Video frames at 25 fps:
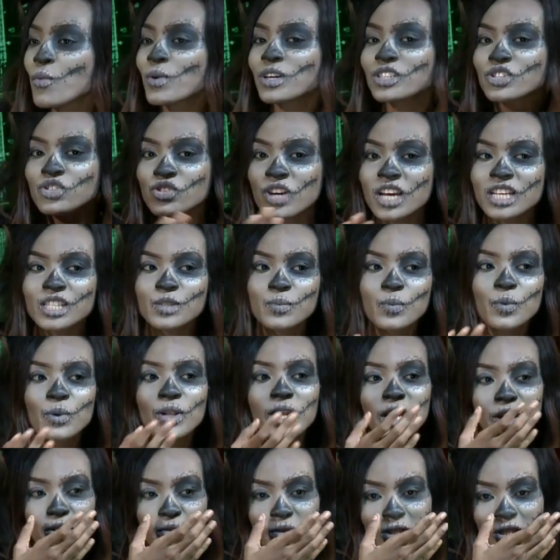was trying to
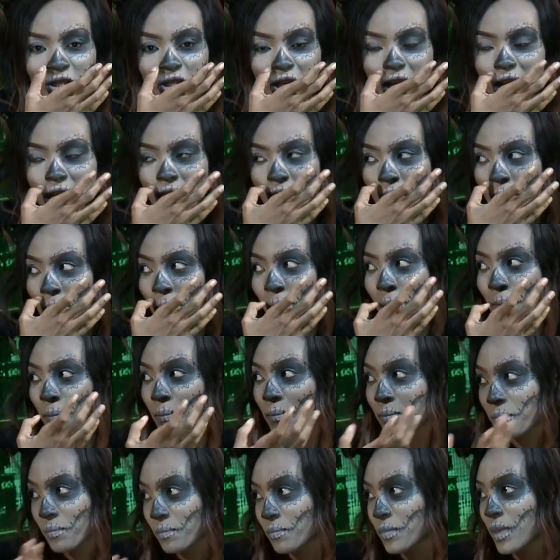pull a Kris Jenner.
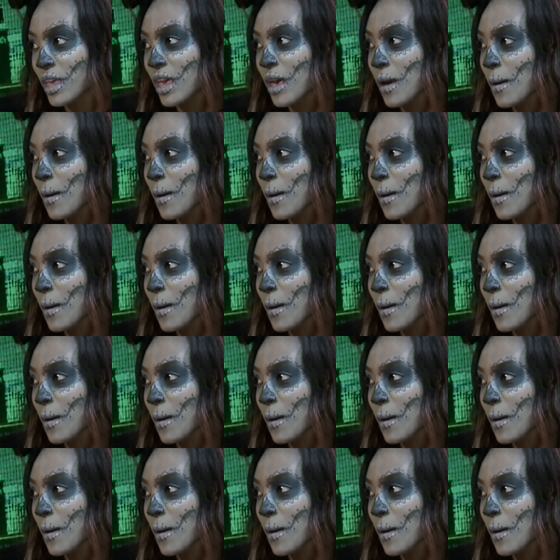Yeah, when yeah. I